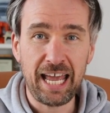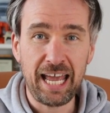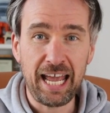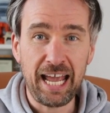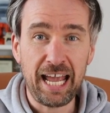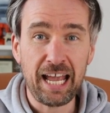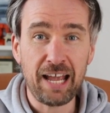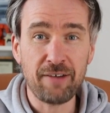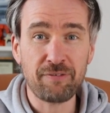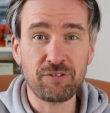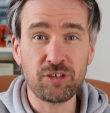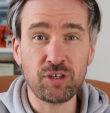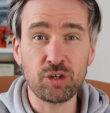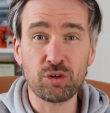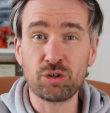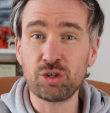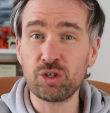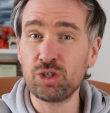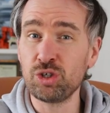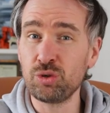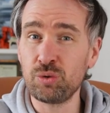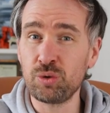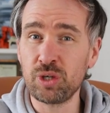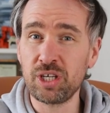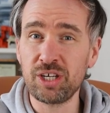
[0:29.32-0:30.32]
If you're
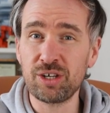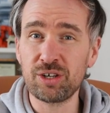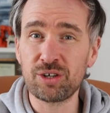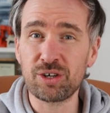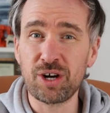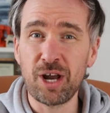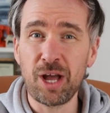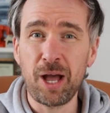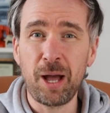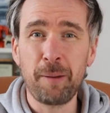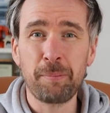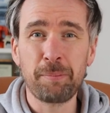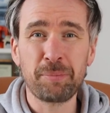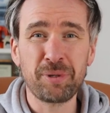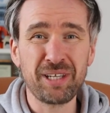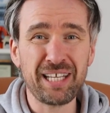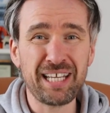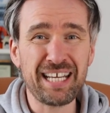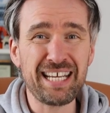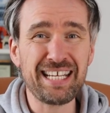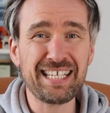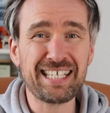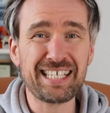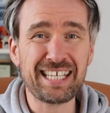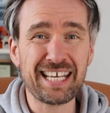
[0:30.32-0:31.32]
new here,
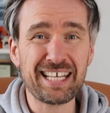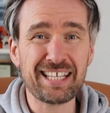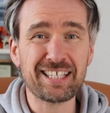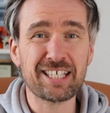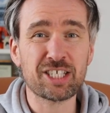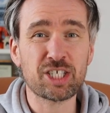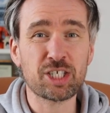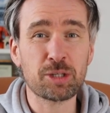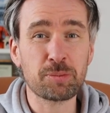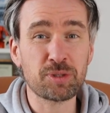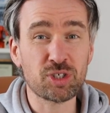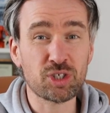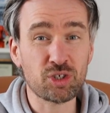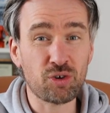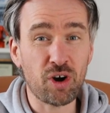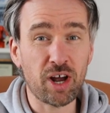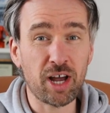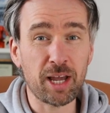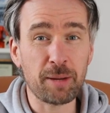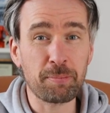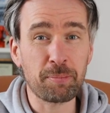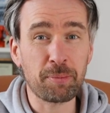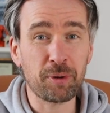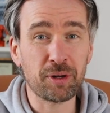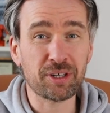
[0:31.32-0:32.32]
please hit the
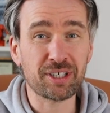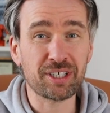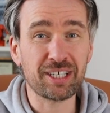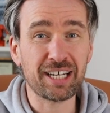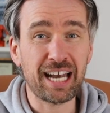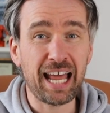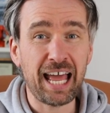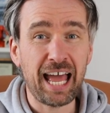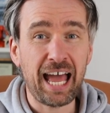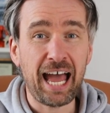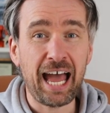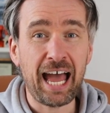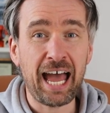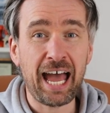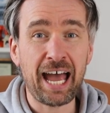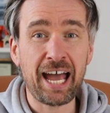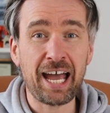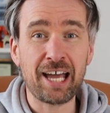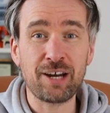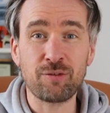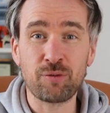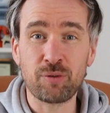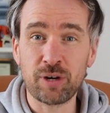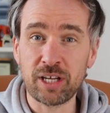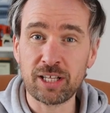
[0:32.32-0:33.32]
subscribe button
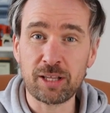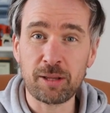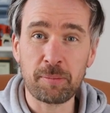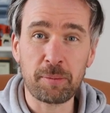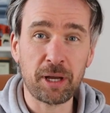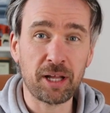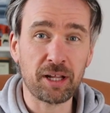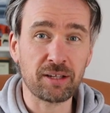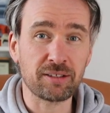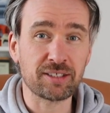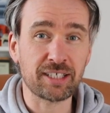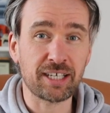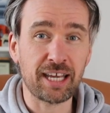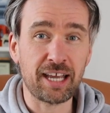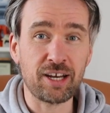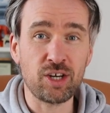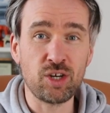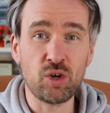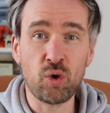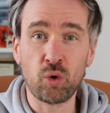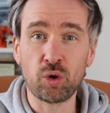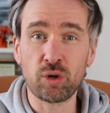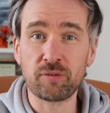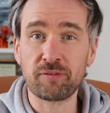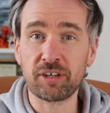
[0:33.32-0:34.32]
and ring the bell to get
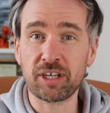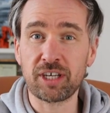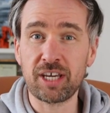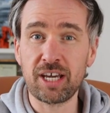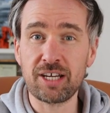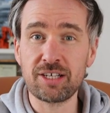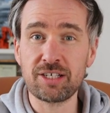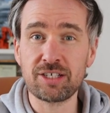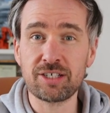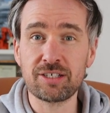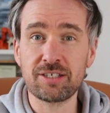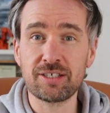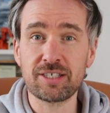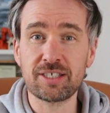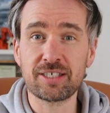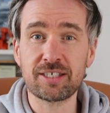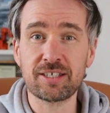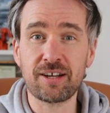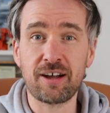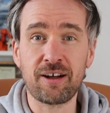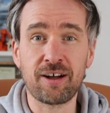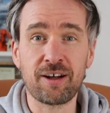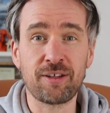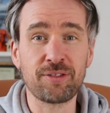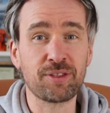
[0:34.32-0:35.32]

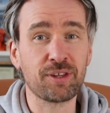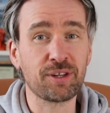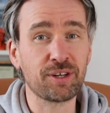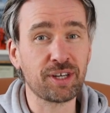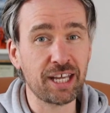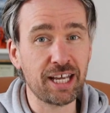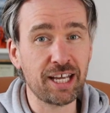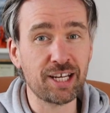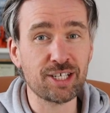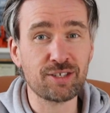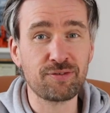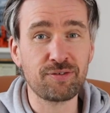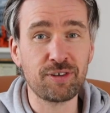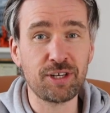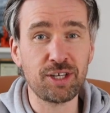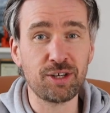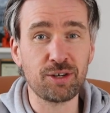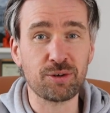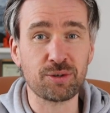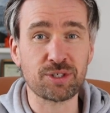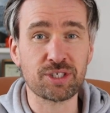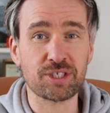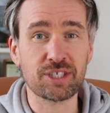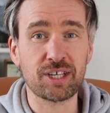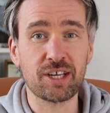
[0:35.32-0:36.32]
notifications on the latest
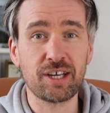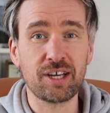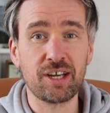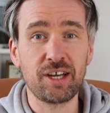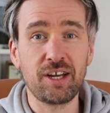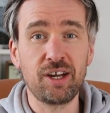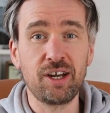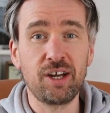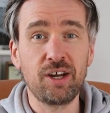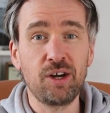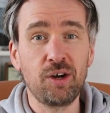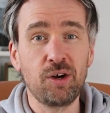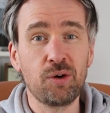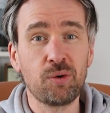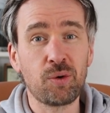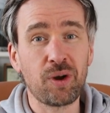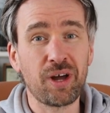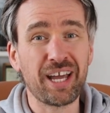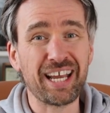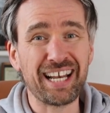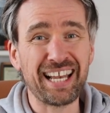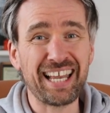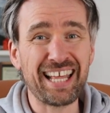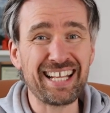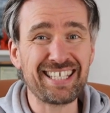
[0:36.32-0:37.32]
videos.
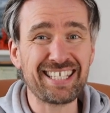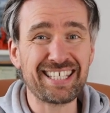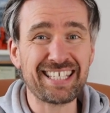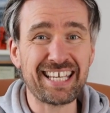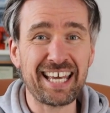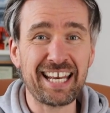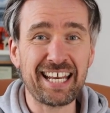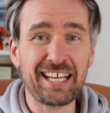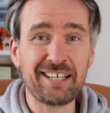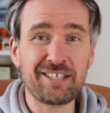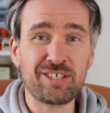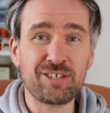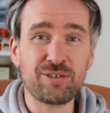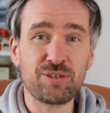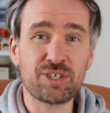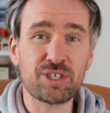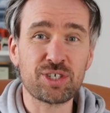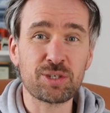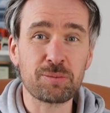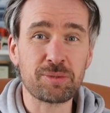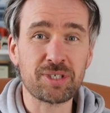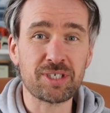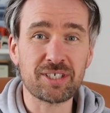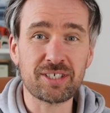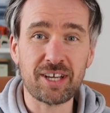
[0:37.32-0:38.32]
Right, let's get into
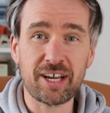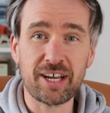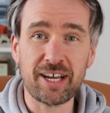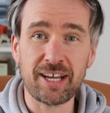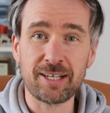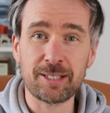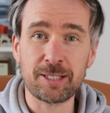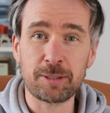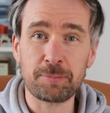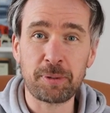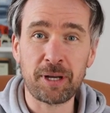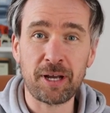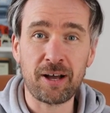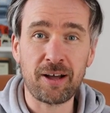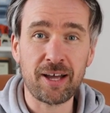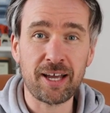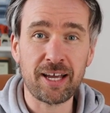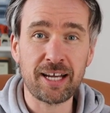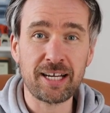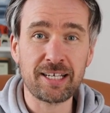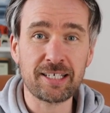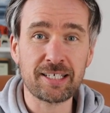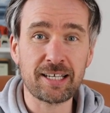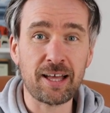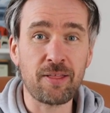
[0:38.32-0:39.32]
some science
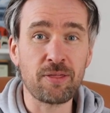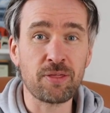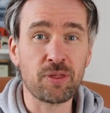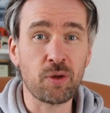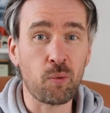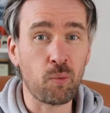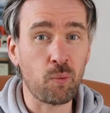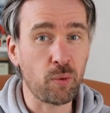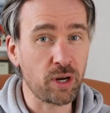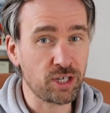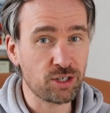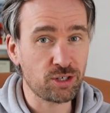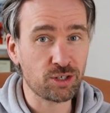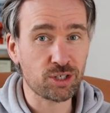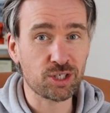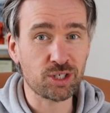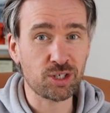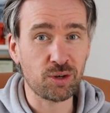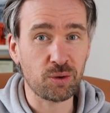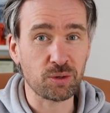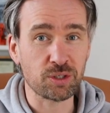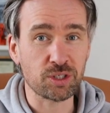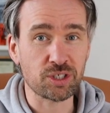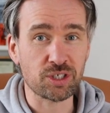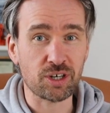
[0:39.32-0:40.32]
behind the Winter
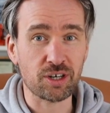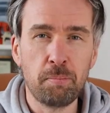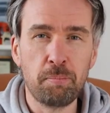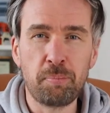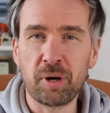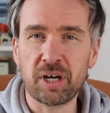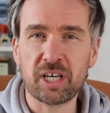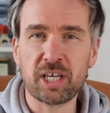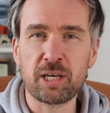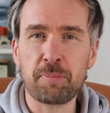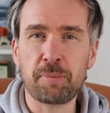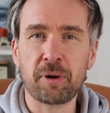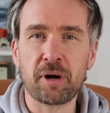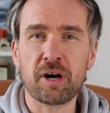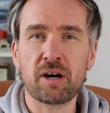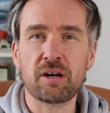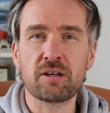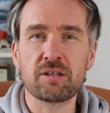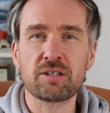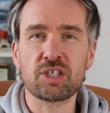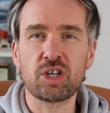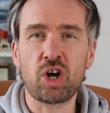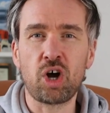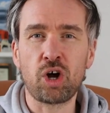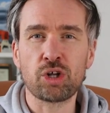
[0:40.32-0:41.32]
Soldier. Bucky
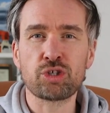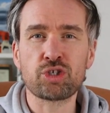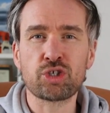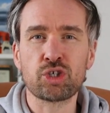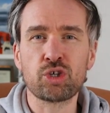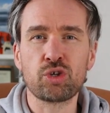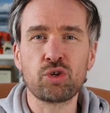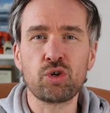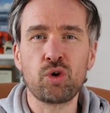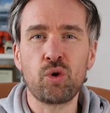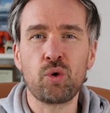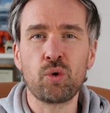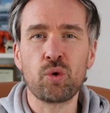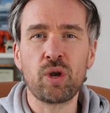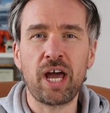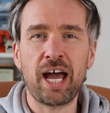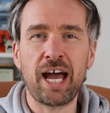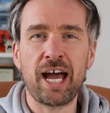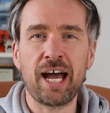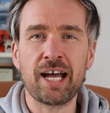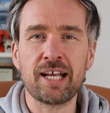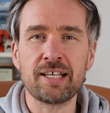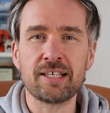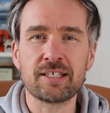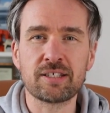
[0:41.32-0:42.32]
Barnes, also known
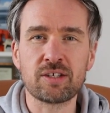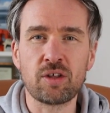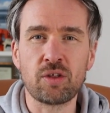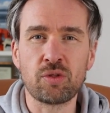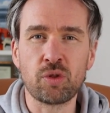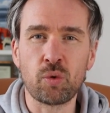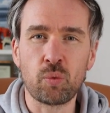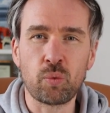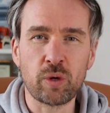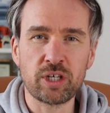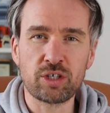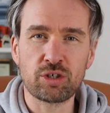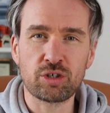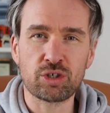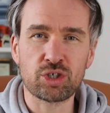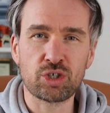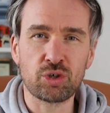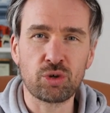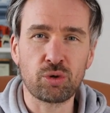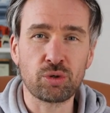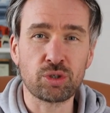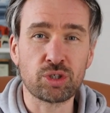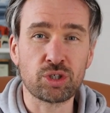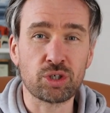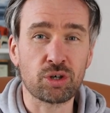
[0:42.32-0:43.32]
as the Winter
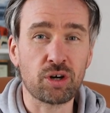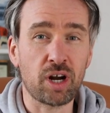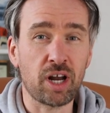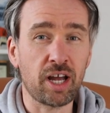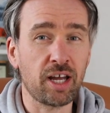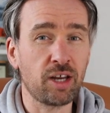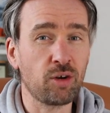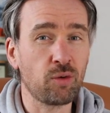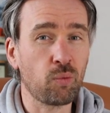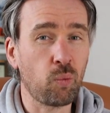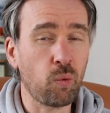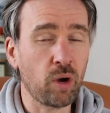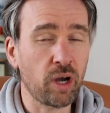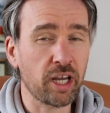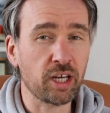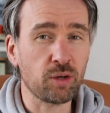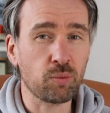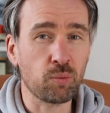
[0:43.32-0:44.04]
Soldier and White